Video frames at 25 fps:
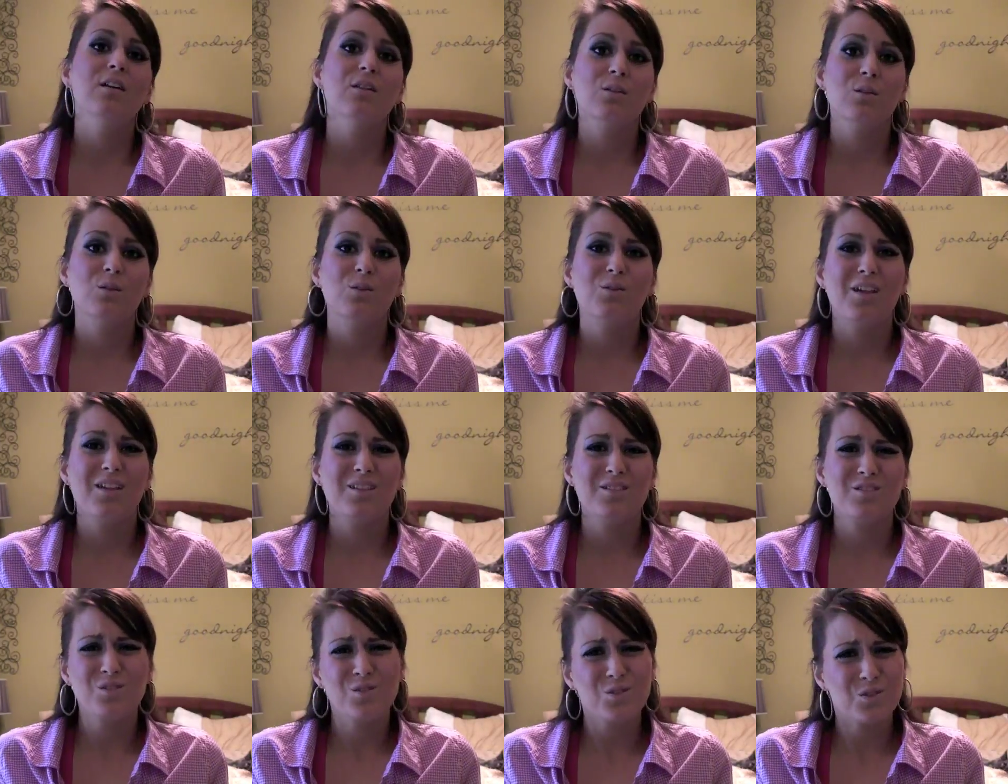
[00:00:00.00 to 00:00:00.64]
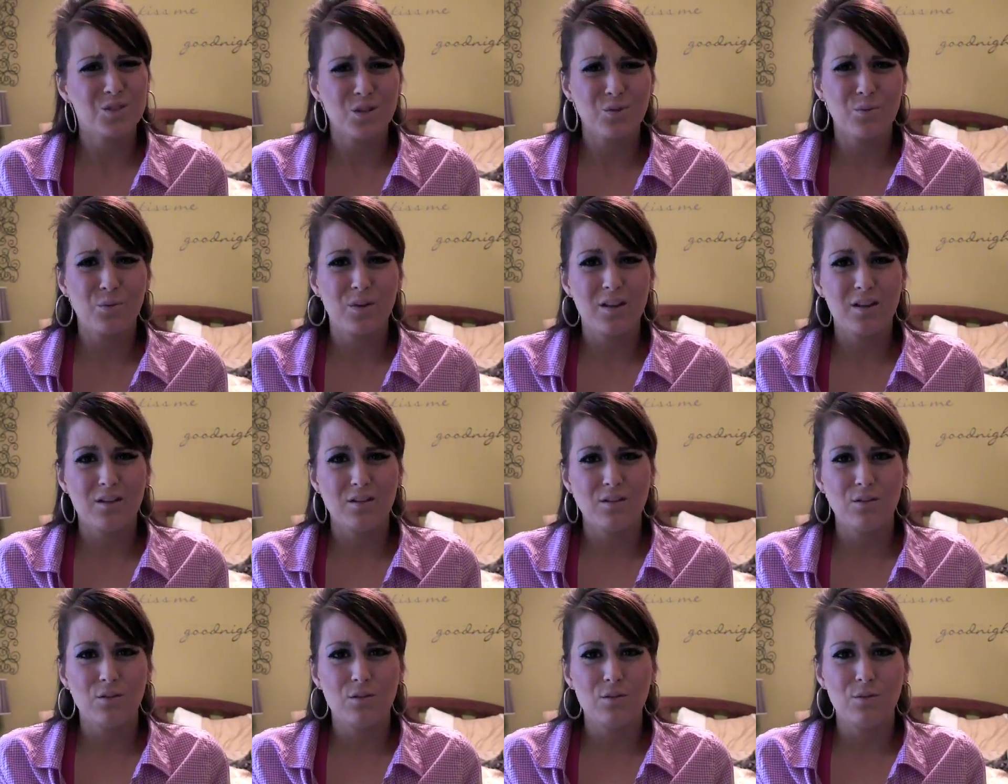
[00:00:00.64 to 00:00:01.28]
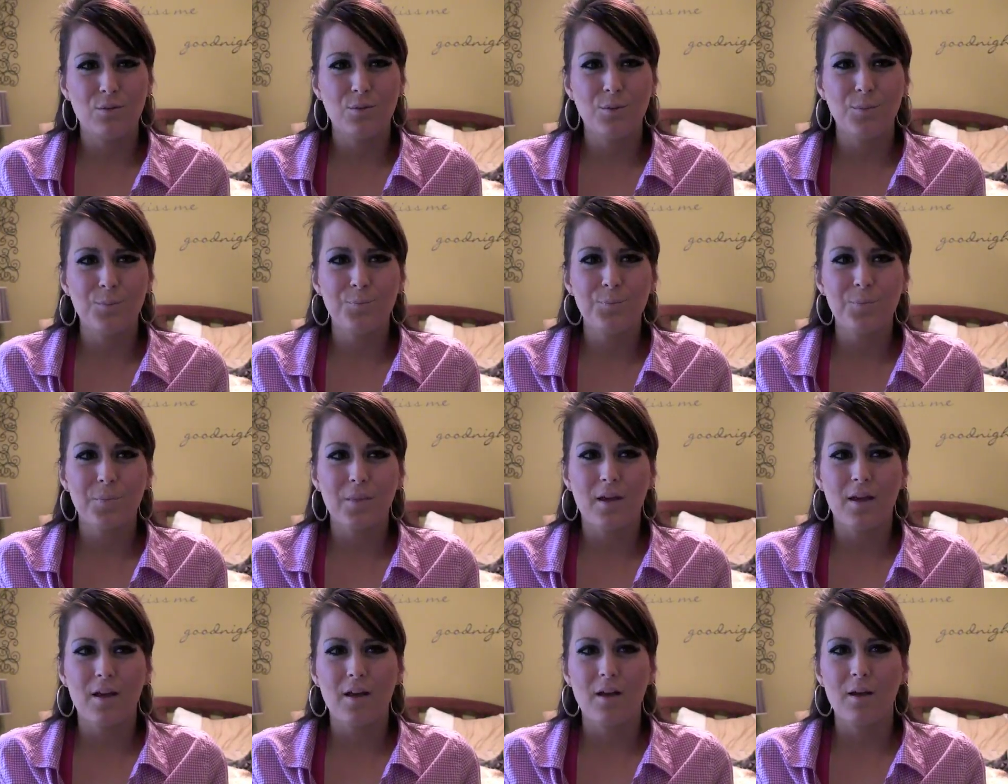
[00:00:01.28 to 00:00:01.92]
So that's usually what I do.
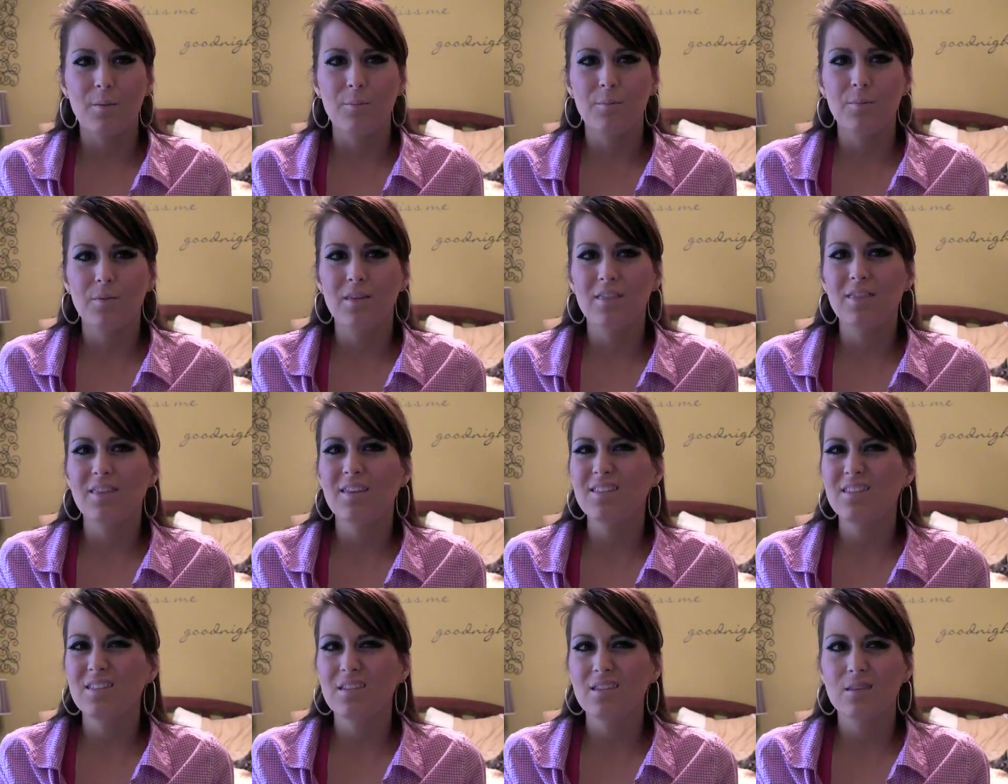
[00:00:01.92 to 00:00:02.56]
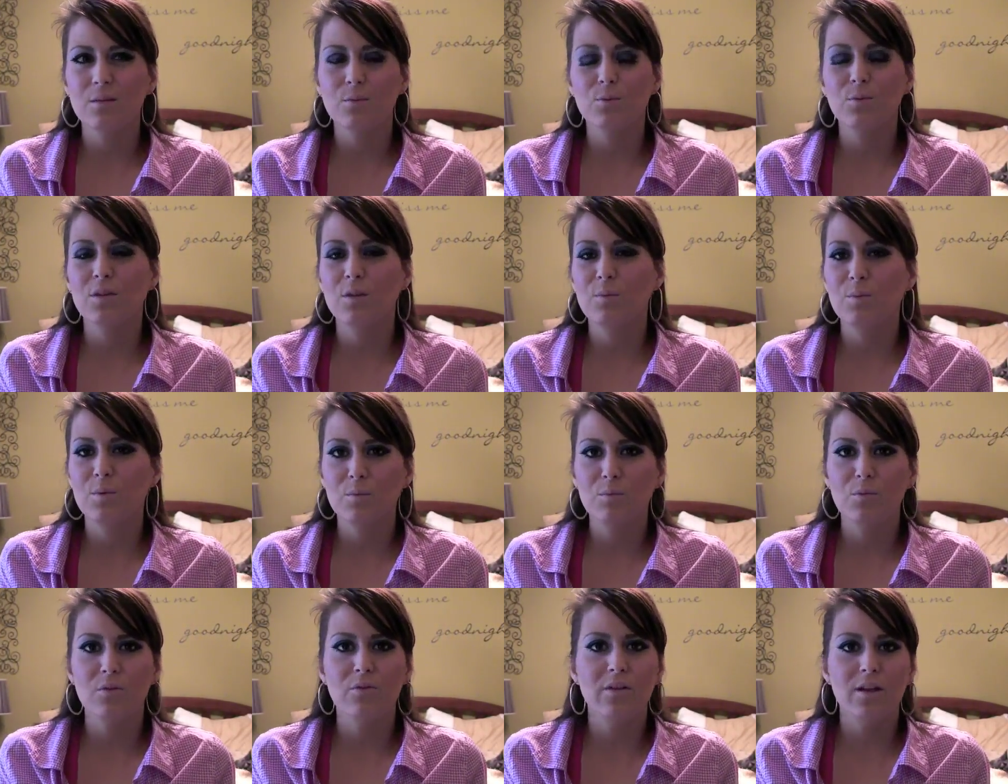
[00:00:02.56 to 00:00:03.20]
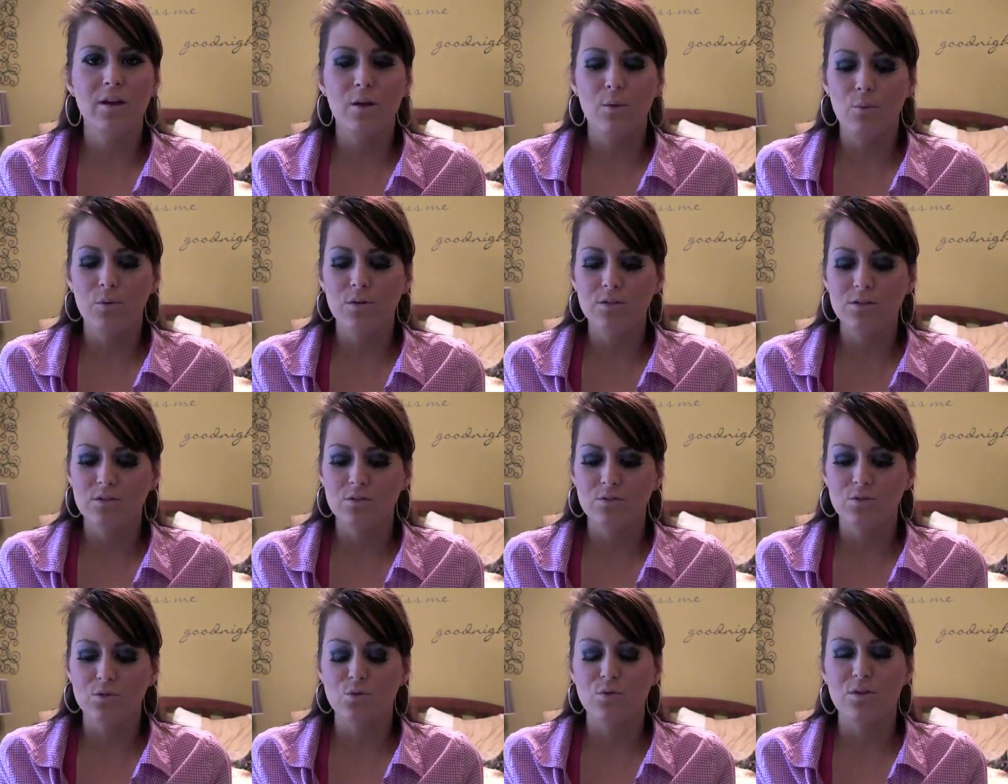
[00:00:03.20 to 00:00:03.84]
Unless it's a really big movie I
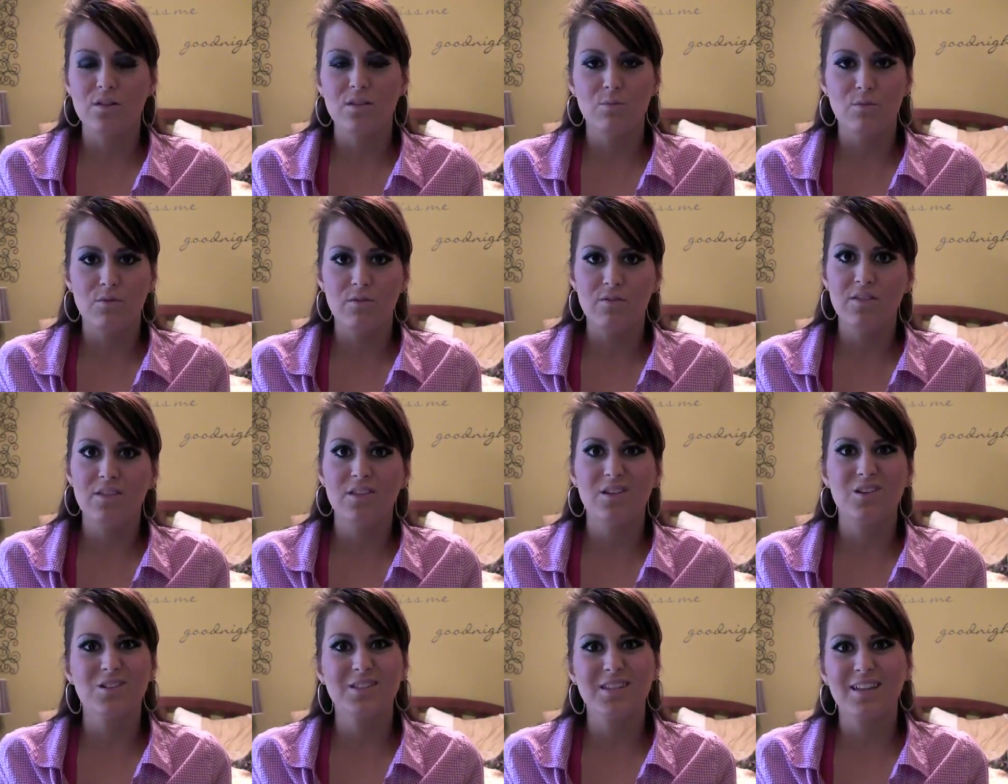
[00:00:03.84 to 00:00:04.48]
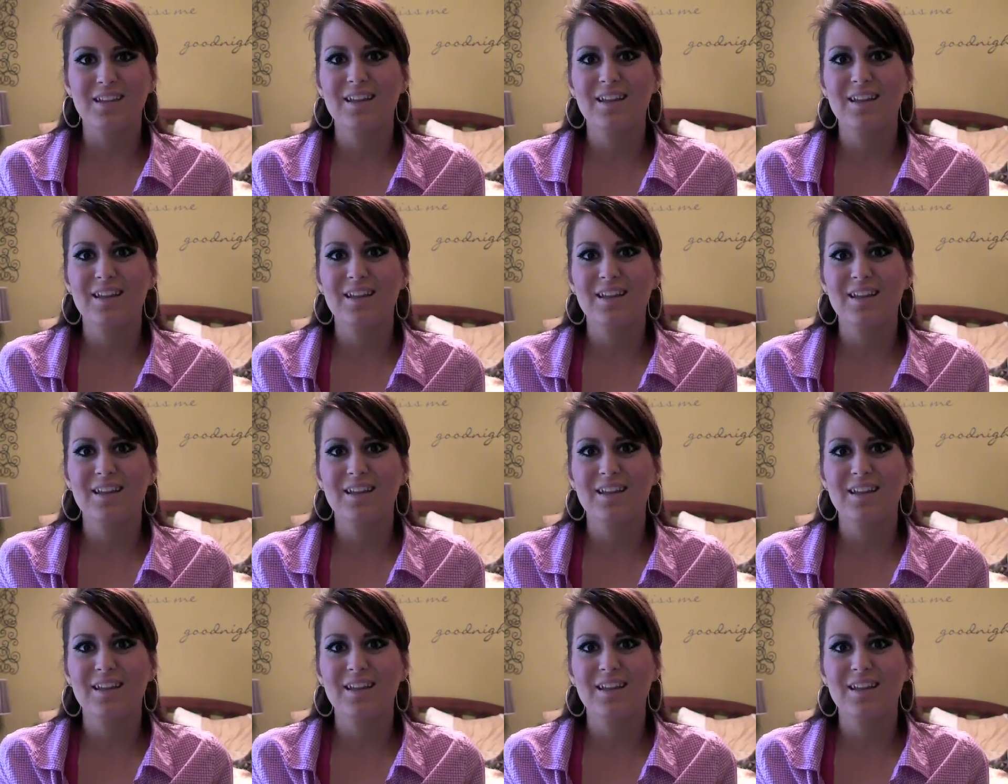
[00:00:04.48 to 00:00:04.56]
want to enjoy in the movie theaters.